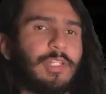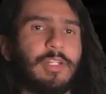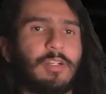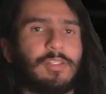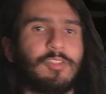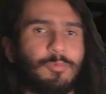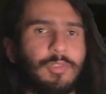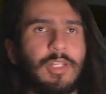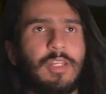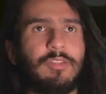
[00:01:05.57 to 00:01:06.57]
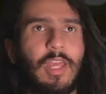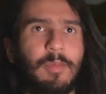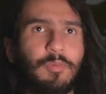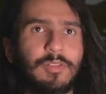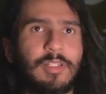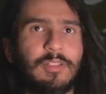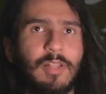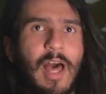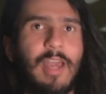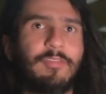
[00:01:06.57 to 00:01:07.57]
here. This one is Ableton
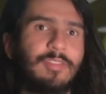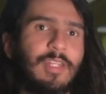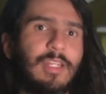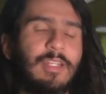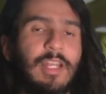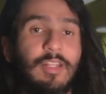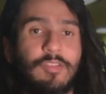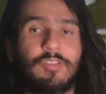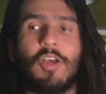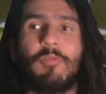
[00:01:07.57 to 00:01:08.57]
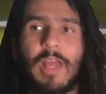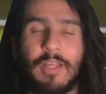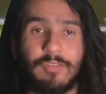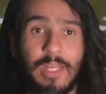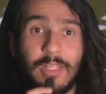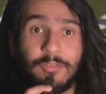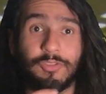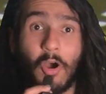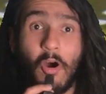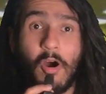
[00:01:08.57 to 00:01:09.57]
Live 10. It is known as a
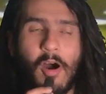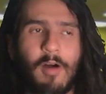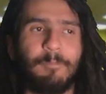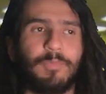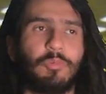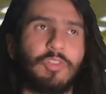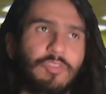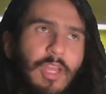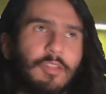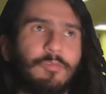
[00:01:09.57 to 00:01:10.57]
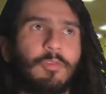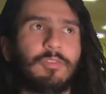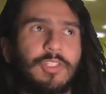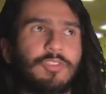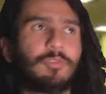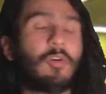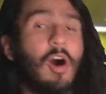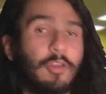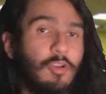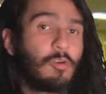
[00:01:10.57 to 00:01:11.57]
DAW, which stands for Digital
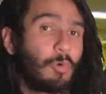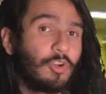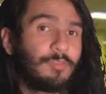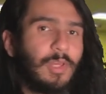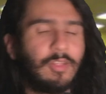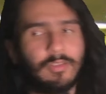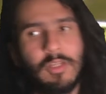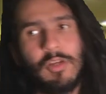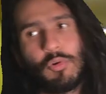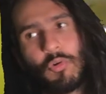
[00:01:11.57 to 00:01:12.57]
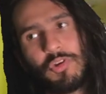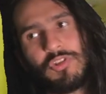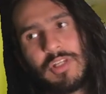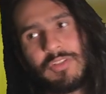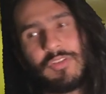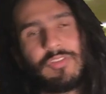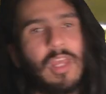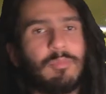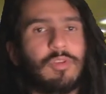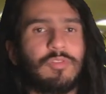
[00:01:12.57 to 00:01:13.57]
Audio Workspace, or you can just
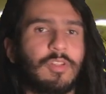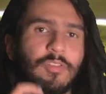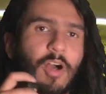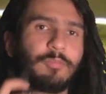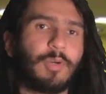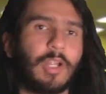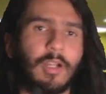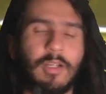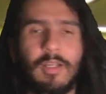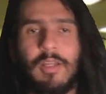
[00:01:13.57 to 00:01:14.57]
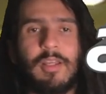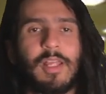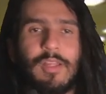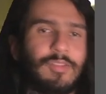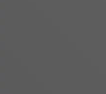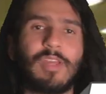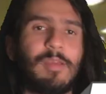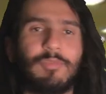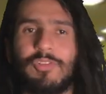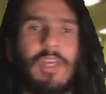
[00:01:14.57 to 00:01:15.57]
say music software. It's the
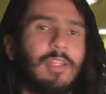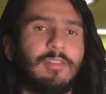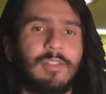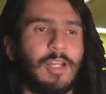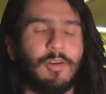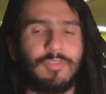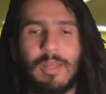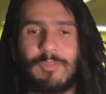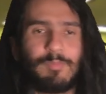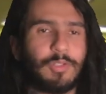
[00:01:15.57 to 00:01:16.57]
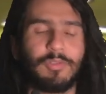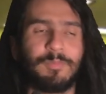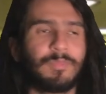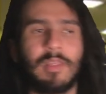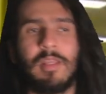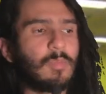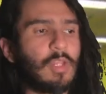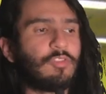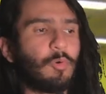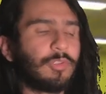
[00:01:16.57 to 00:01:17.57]
same shit, know, same spiel.
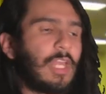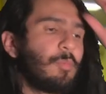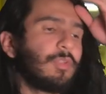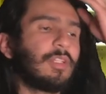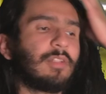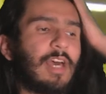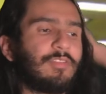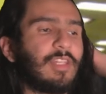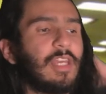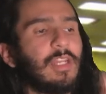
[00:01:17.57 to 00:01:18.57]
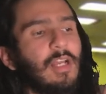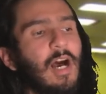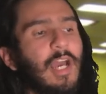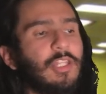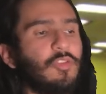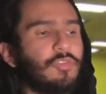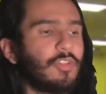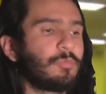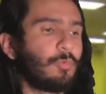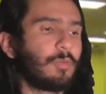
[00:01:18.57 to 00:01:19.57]
So with Ableton Live 10, I use
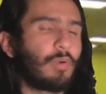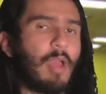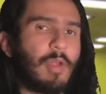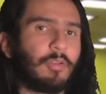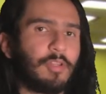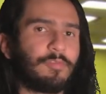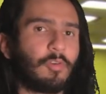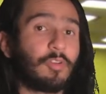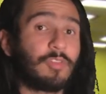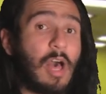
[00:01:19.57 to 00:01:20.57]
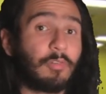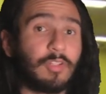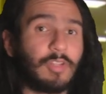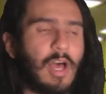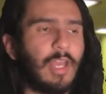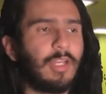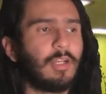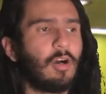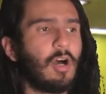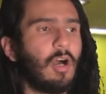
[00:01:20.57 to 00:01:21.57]
this one primarily for sound design,